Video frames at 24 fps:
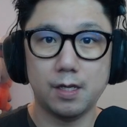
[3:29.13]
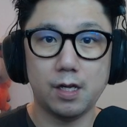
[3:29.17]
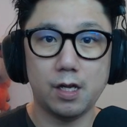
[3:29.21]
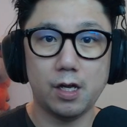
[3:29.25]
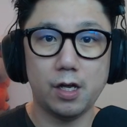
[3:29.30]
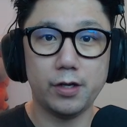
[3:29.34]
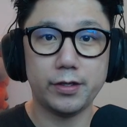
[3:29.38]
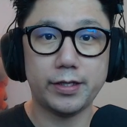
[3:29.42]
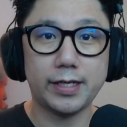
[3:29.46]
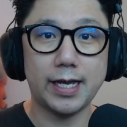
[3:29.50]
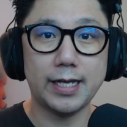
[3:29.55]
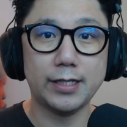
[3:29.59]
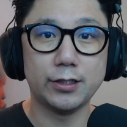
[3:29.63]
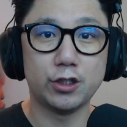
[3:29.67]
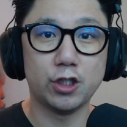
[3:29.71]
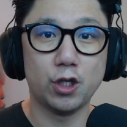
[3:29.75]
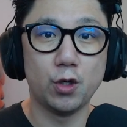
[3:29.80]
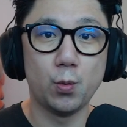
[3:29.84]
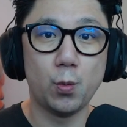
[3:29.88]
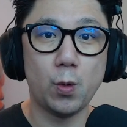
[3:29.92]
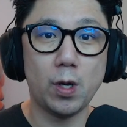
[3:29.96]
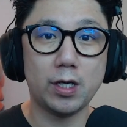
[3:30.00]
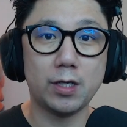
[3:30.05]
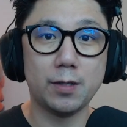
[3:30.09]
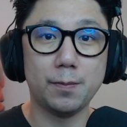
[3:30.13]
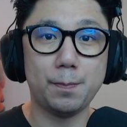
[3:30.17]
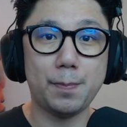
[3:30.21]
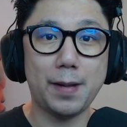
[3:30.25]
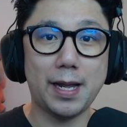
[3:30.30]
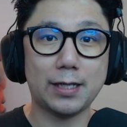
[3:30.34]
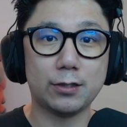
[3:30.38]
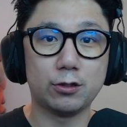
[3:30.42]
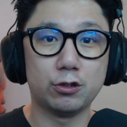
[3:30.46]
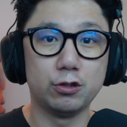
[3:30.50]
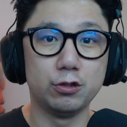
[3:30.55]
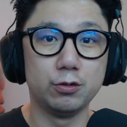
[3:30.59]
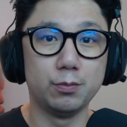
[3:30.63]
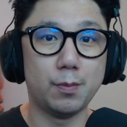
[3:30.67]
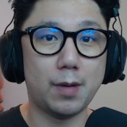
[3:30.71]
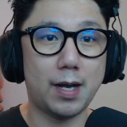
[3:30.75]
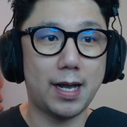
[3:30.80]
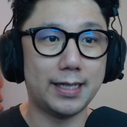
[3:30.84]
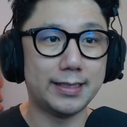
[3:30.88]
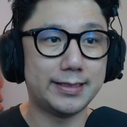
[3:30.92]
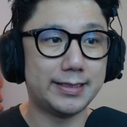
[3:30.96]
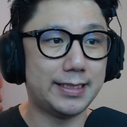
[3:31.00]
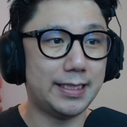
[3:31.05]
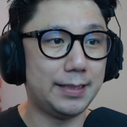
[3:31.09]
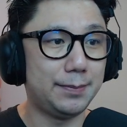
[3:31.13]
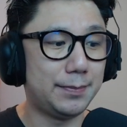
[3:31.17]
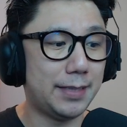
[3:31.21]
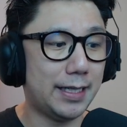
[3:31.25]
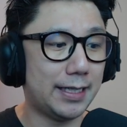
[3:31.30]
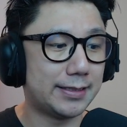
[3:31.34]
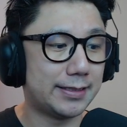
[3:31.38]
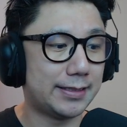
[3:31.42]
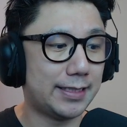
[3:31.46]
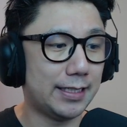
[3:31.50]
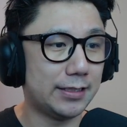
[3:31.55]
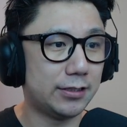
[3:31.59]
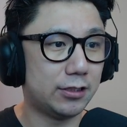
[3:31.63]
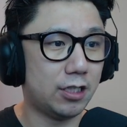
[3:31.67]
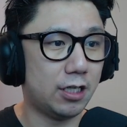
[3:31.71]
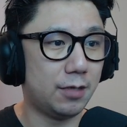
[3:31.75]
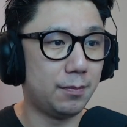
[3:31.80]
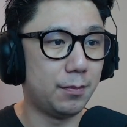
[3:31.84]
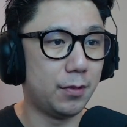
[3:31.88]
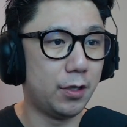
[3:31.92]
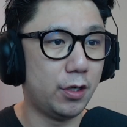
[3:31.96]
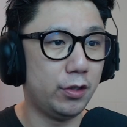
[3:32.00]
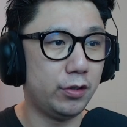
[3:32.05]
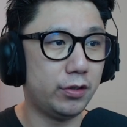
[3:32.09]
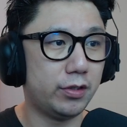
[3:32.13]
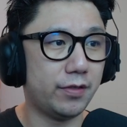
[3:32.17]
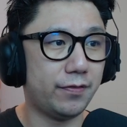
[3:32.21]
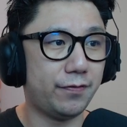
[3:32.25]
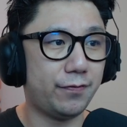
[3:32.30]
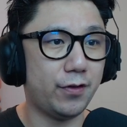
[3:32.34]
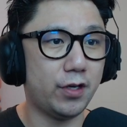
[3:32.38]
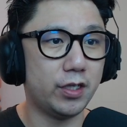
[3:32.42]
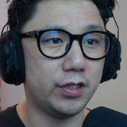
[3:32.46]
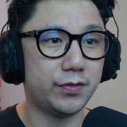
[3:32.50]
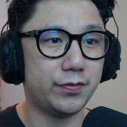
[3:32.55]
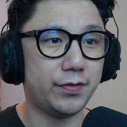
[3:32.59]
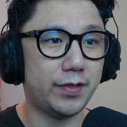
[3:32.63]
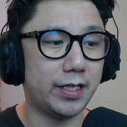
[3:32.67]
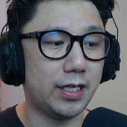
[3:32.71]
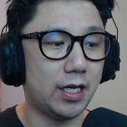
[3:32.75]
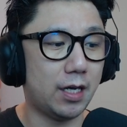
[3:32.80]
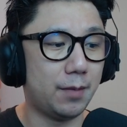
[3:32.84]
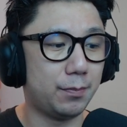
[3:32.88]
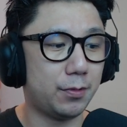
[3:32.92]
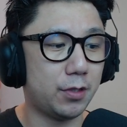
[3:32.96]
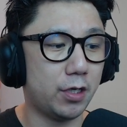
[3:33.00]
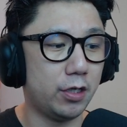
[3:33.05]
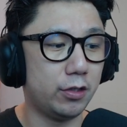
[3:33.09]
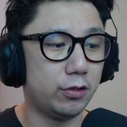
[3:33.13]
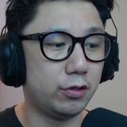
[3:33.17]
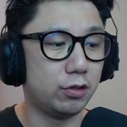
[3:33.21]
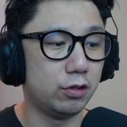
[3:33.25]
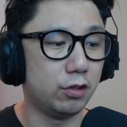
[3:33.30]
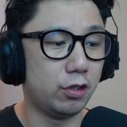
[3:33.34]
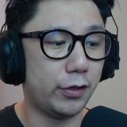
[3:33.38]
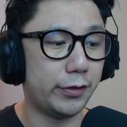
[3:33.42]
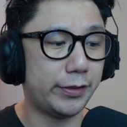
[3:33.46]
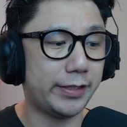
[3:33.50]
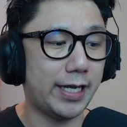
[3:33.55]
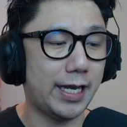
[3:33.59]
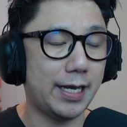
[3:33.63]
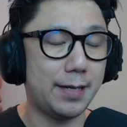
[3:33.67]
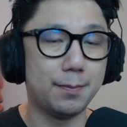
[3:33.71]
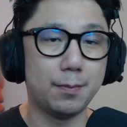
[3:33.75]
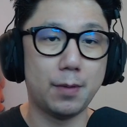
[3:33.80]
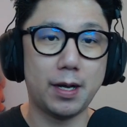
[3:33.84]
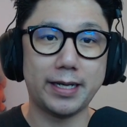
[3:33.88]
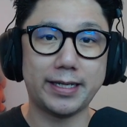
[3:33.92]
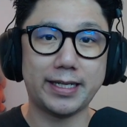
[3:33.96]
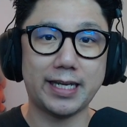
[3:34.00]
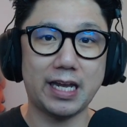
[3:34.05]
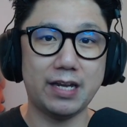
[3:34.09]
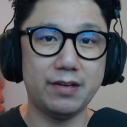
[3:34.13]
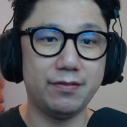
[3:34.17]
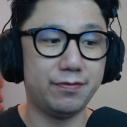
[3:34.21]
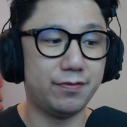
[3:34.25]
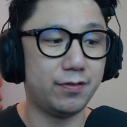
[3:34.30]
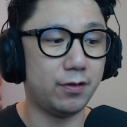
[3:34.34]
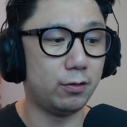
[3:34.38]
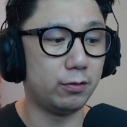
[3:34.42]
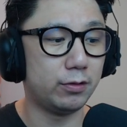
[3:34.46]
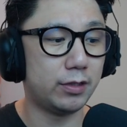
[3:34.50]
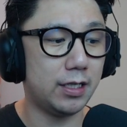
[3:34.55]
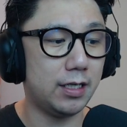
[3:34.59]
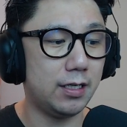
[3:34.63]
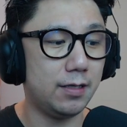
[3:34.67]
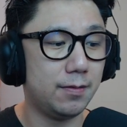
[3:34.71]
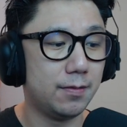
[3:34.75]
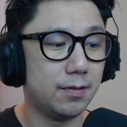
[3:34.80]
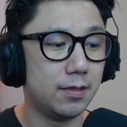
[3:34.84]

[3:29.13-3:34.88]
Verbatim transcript: Okay, so welcome back to my Steam Deck's desktop mode. The first thing, I'm going to locate my game folder.